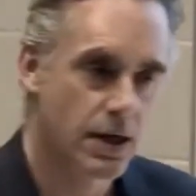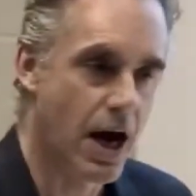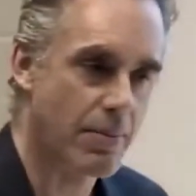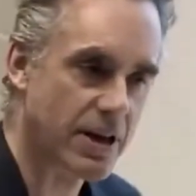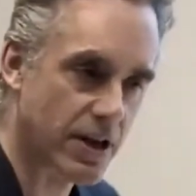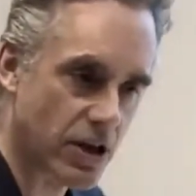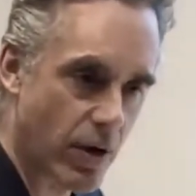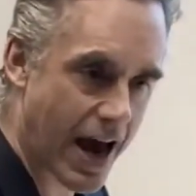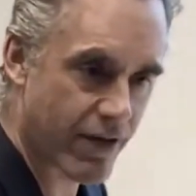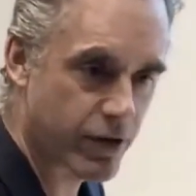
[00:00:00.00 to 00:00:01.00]
I mean that
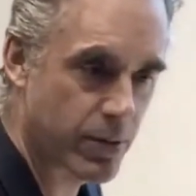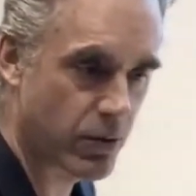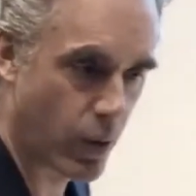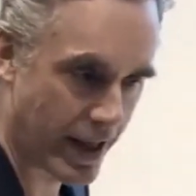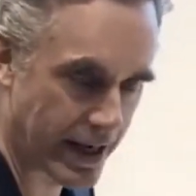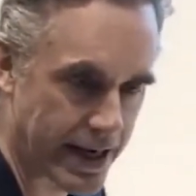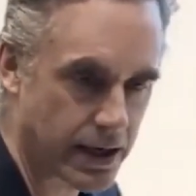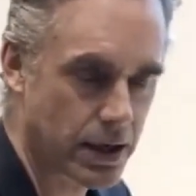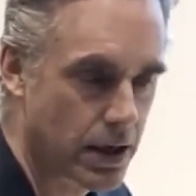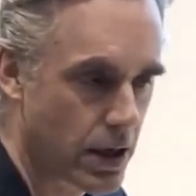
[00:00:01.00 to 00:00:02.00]
you have to be
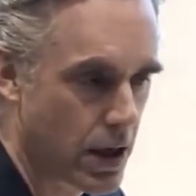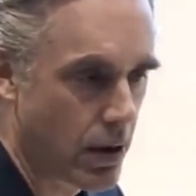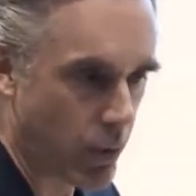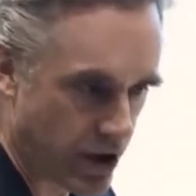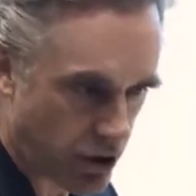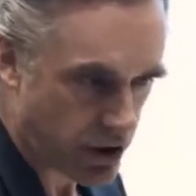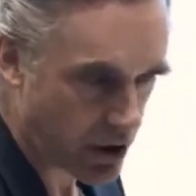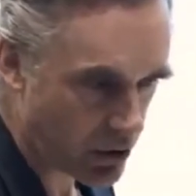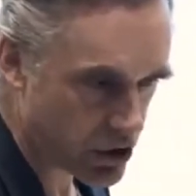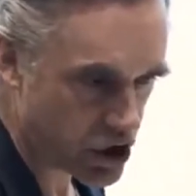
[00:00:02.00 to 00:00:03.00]
willing, when you're
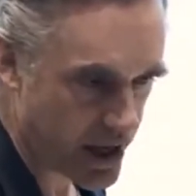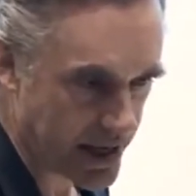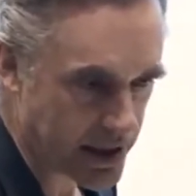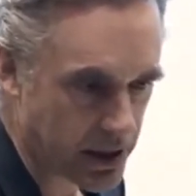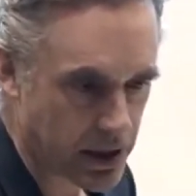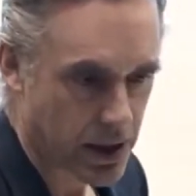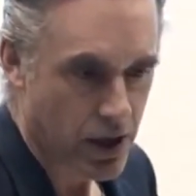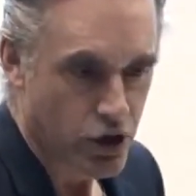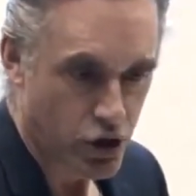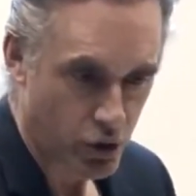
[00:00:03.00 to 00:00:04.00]
negotiating,
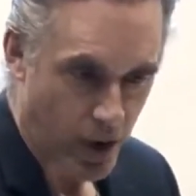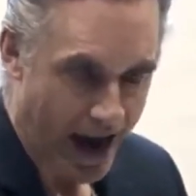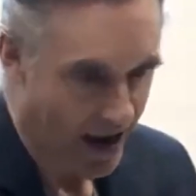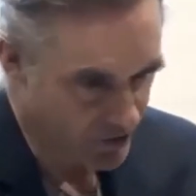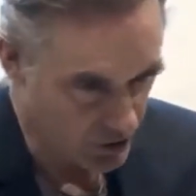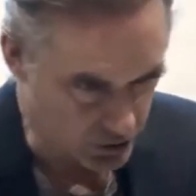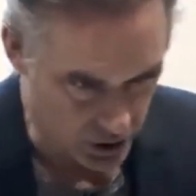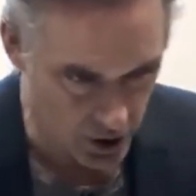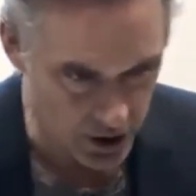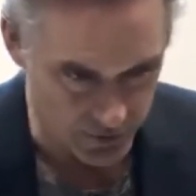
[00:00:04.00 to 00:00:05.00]
to have an
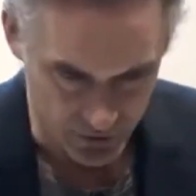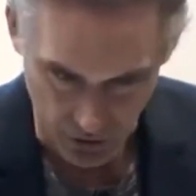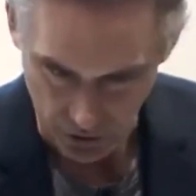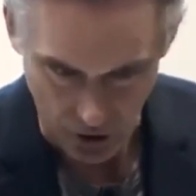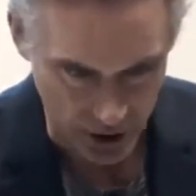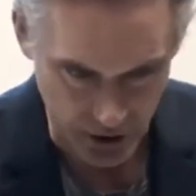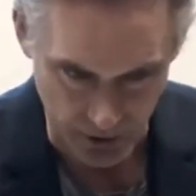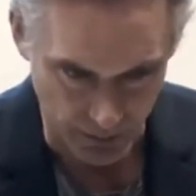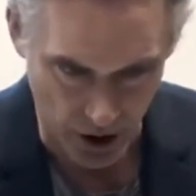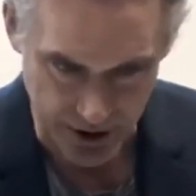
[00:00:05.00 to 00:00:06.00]
alternative. You go talk to
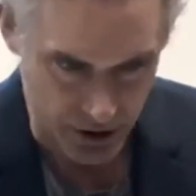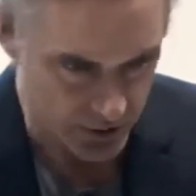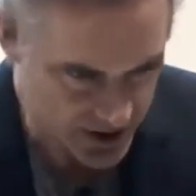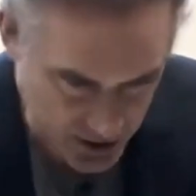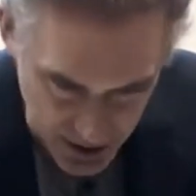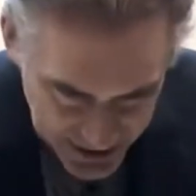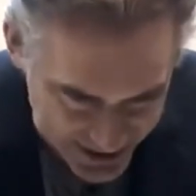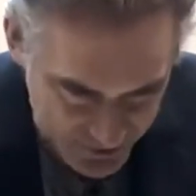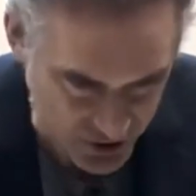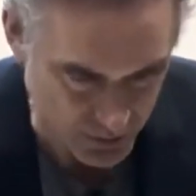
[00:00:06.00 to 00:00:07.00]
your boss who isn't going to
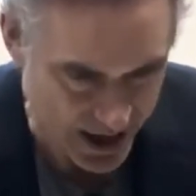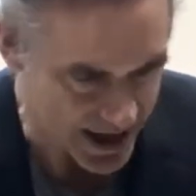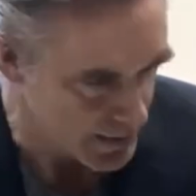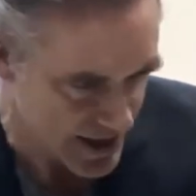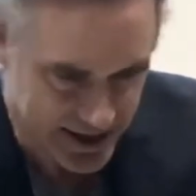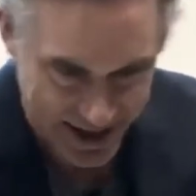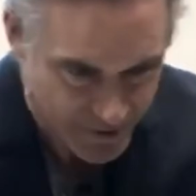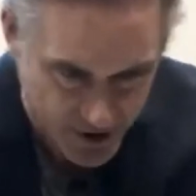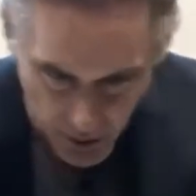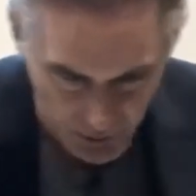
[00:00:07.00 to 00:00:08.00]
give you money because
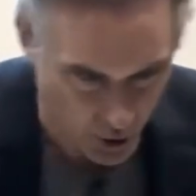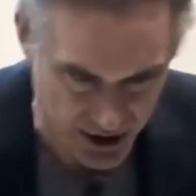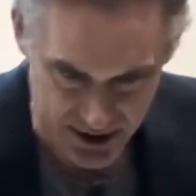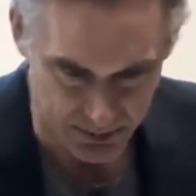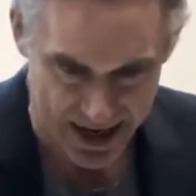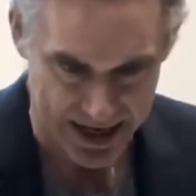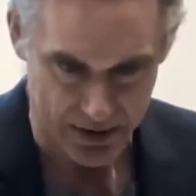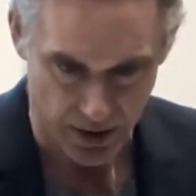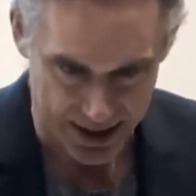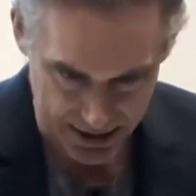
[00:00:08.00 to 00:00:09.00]
everyone wants
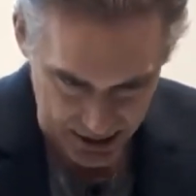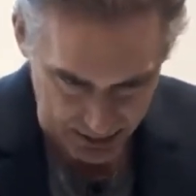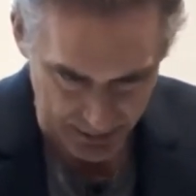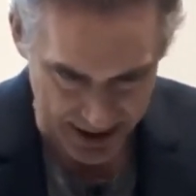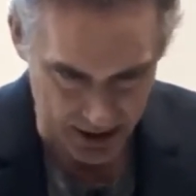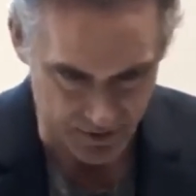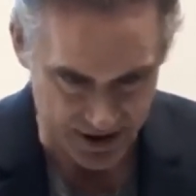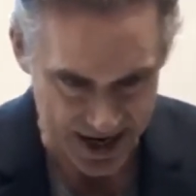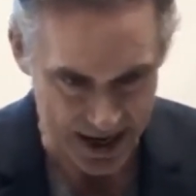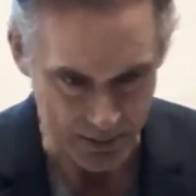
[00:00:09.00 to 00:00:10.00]
money, right? It's a competitive
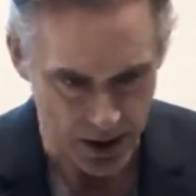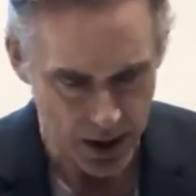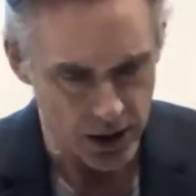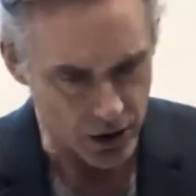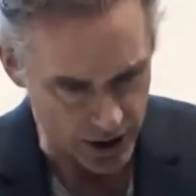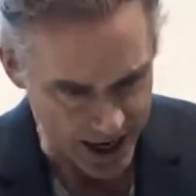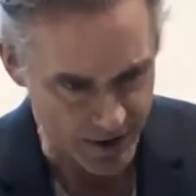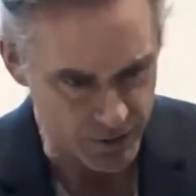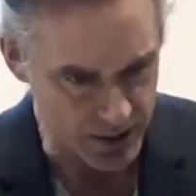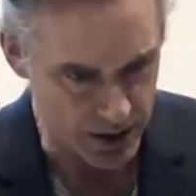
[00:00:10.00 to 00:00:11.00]
game. You're going
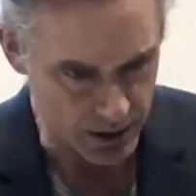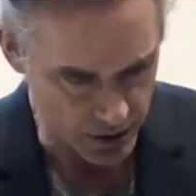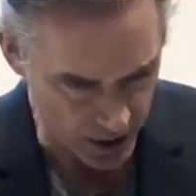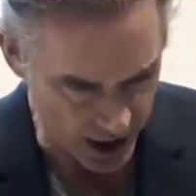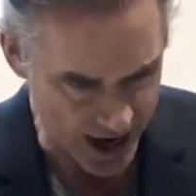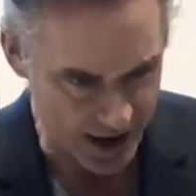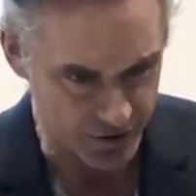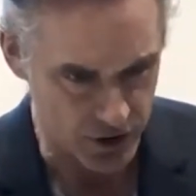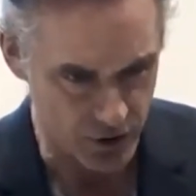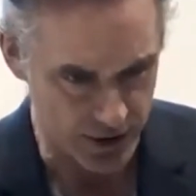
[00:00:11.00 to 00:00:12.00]
to
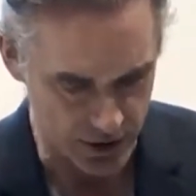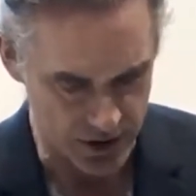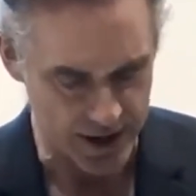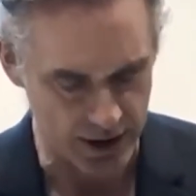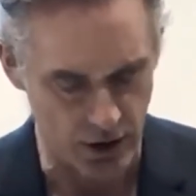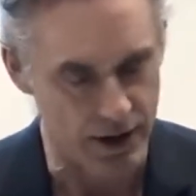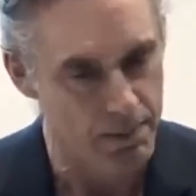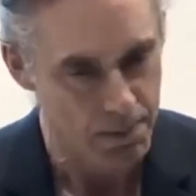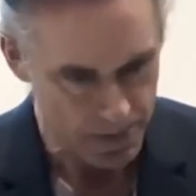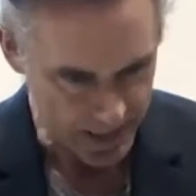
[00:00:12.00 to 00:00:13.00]
have to go there and say, look,
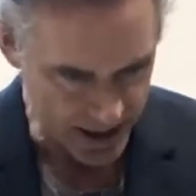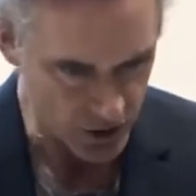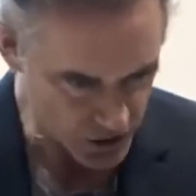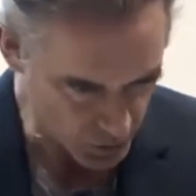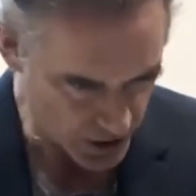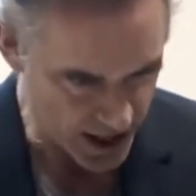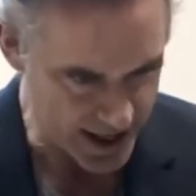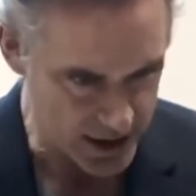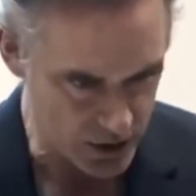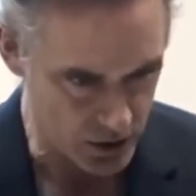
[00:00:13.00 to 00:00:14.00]
here's what
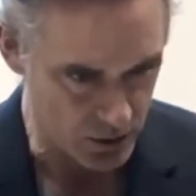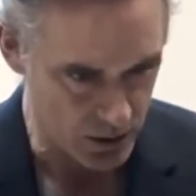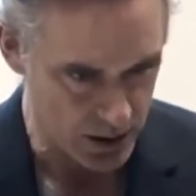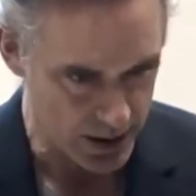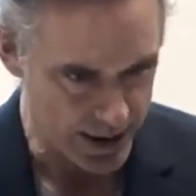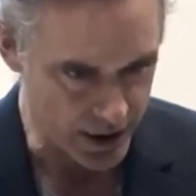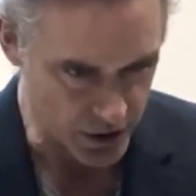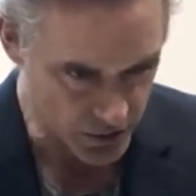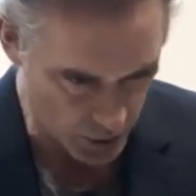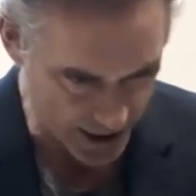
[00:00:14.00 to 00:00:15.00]
I do.
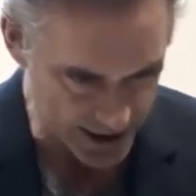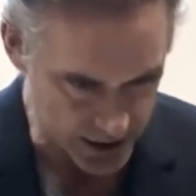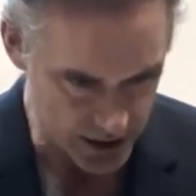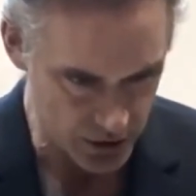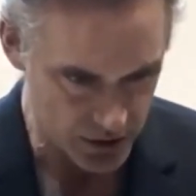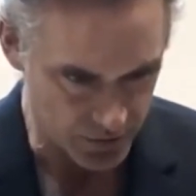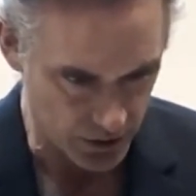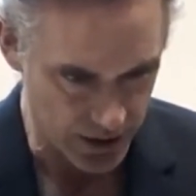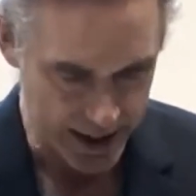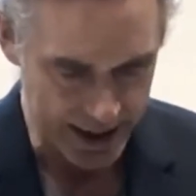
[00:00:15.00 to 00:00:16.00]
Here's why it's
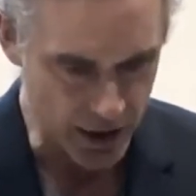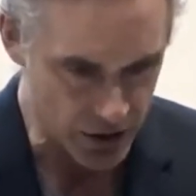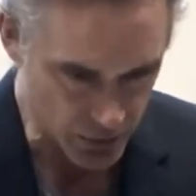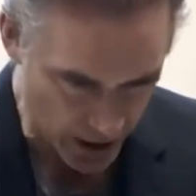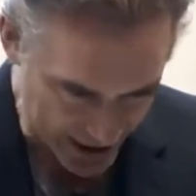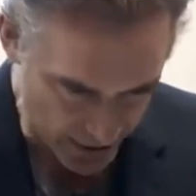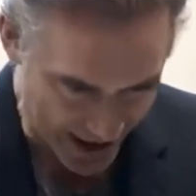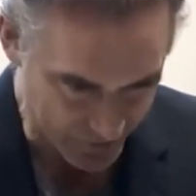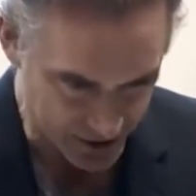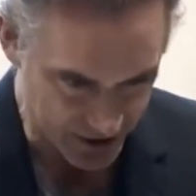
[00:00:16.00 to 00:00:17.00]
useful. Here's why you
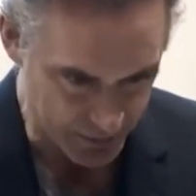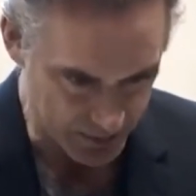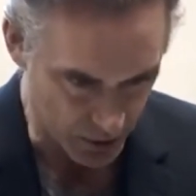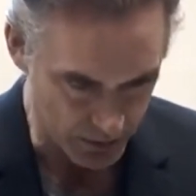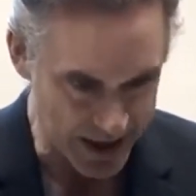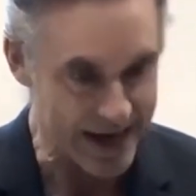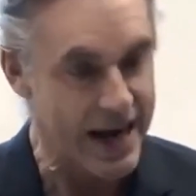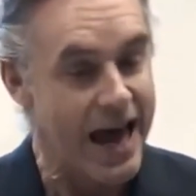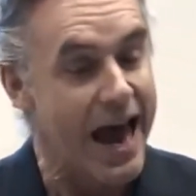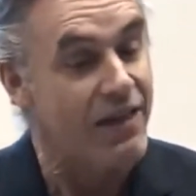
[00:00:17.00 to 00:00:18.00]
have to give me more money.
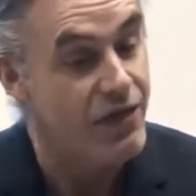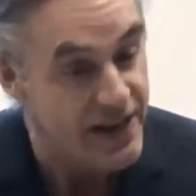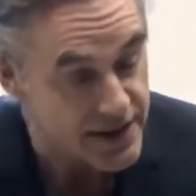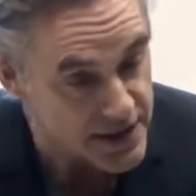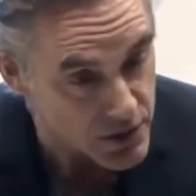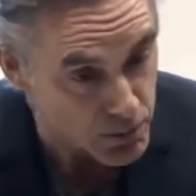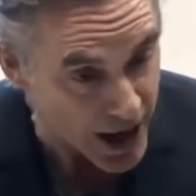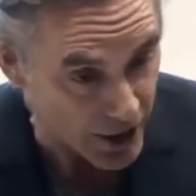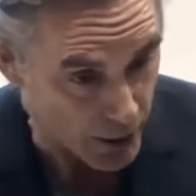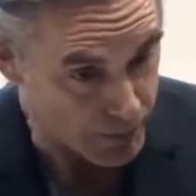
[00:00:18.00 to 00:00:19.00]
And this is
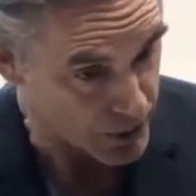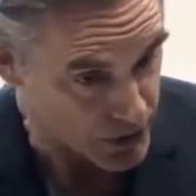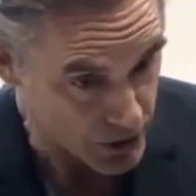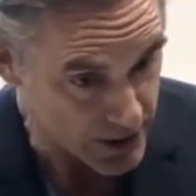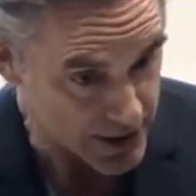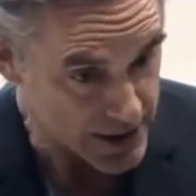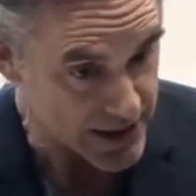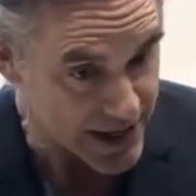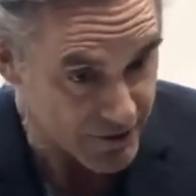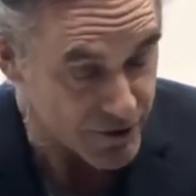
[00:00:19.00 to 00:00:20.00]
my
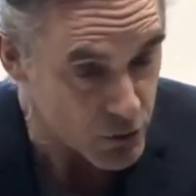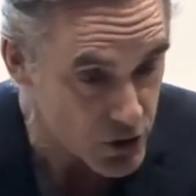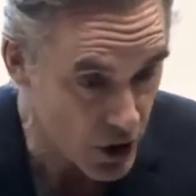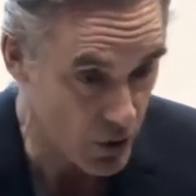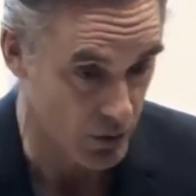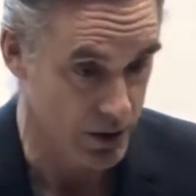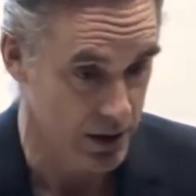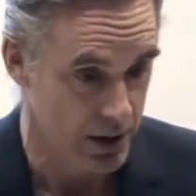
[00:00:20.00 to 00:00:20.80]
opportunities if you don't.